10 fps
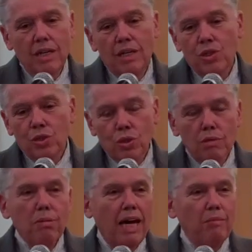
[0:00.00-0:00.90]

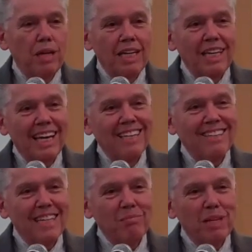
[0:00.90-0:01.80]
stood by me and
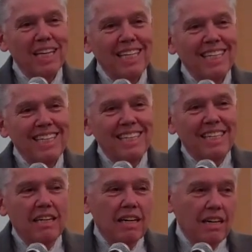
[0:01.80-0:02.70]
let me
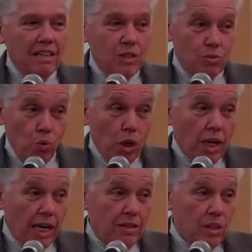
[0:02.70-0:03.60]
work
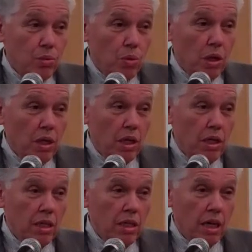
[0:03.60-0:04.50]
on this work.
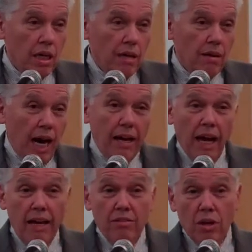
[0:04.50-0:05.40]

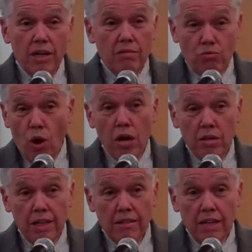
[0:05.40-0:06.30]
I thought
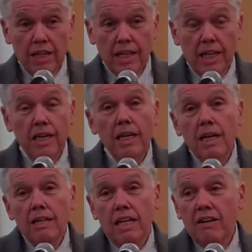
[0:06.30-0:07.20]
wrongly, thinking
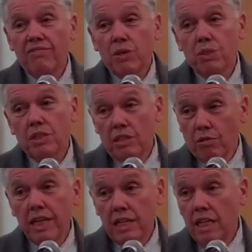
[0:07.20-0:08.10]
that if there was a
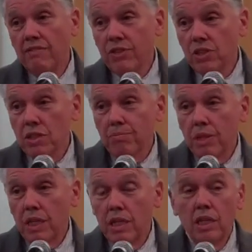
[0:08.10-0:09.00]
great need for
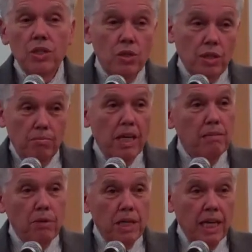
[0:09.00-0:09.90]
something, you could make
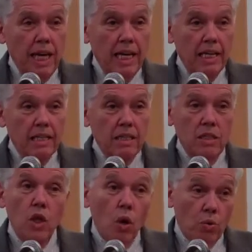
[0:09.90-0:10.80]
money at it.
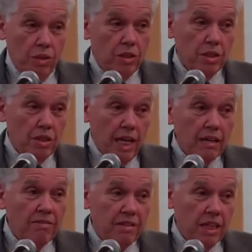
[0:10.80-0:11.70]
No, there's a lot
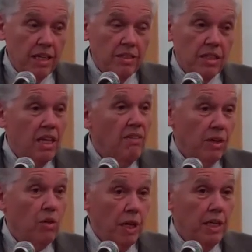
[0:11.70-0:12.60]
of things that have a
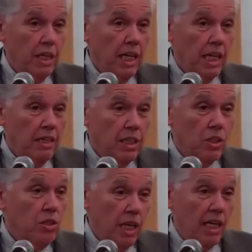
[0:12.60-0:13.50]
great need that
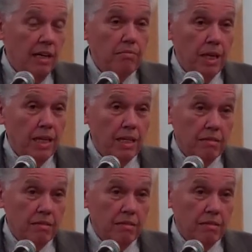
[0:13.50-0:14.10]
you cannot make,